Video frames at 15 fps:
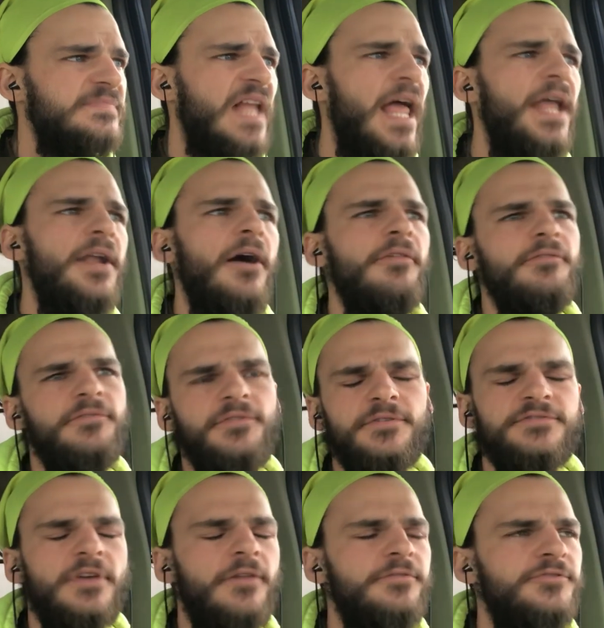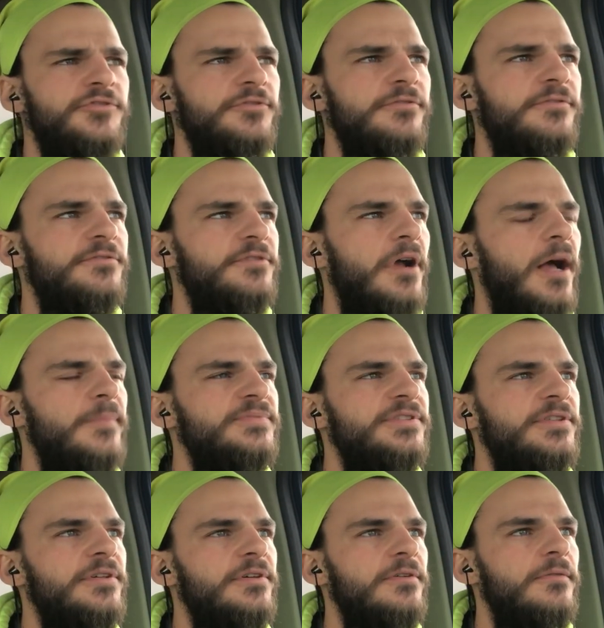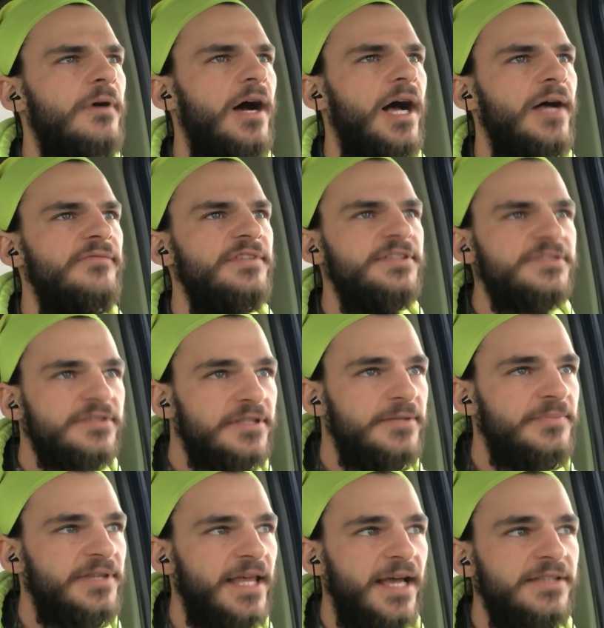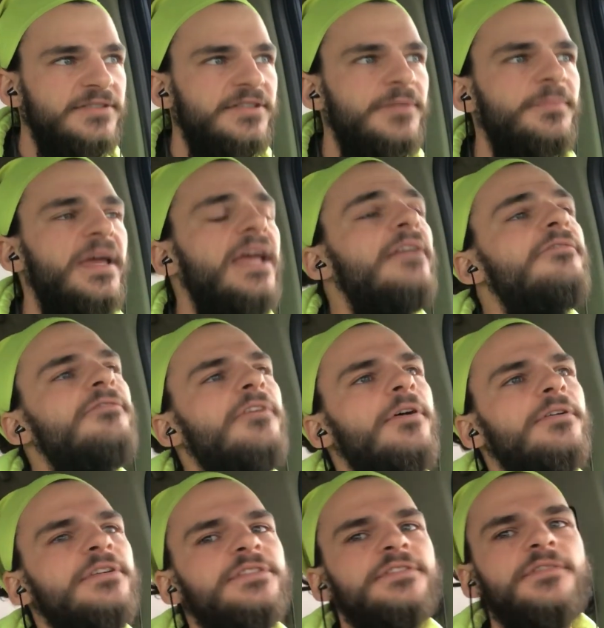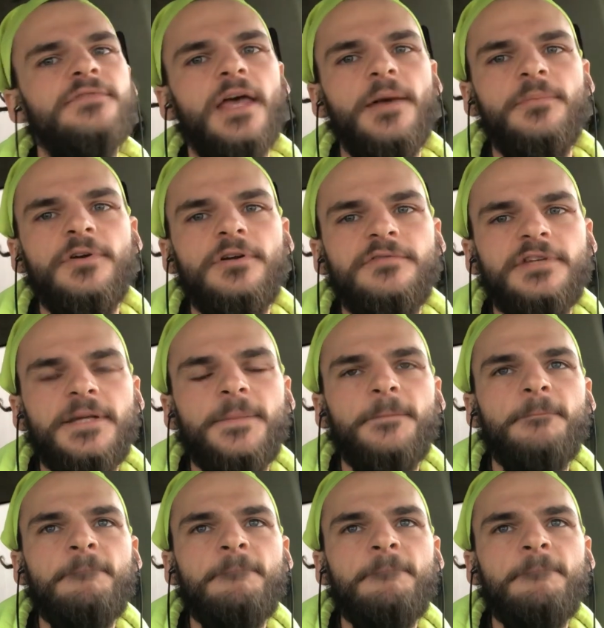And there's other truth drops too, obviously, but that's the main focus of that movie.